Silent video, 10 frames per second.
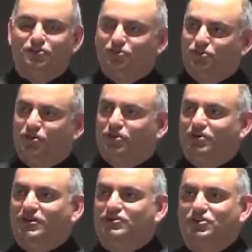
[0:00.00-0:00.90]
to
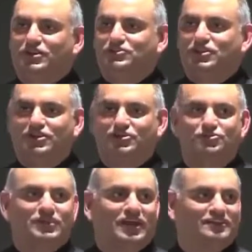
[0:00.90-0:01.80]
your traditional
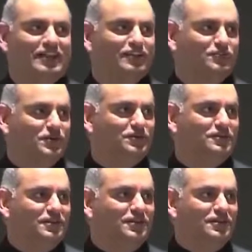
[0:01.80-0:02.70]
used car
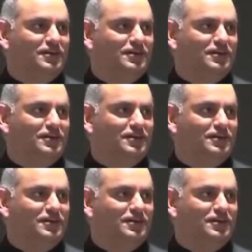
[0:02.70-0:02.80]
salesman